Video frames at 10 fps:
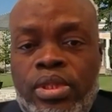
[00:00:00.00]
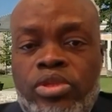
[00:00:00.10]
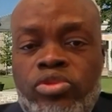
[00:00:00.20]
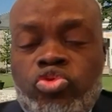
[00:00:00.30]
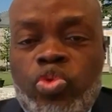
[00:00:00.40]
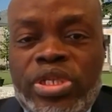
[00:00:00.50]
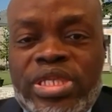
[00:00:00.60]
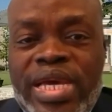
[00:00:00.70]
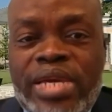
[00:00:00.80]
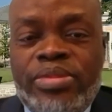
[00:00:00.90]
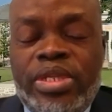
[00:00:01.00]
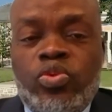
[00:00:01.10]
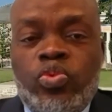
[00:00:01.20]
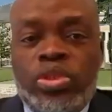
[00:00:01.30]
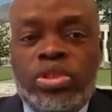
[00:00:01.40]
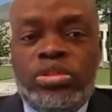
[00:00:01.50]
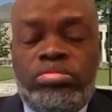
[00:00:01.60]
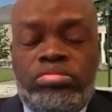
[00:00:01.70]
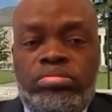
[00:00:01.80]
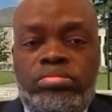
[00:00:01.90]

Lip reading: In 2 weeks' time, they will